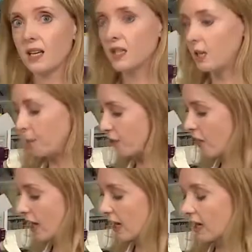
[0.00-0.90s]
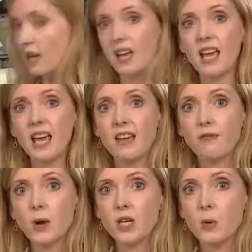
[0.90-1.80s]
Tip three,
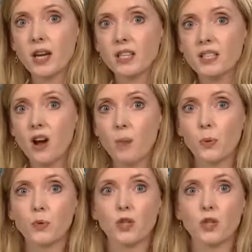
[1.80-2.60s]
if when you add a sample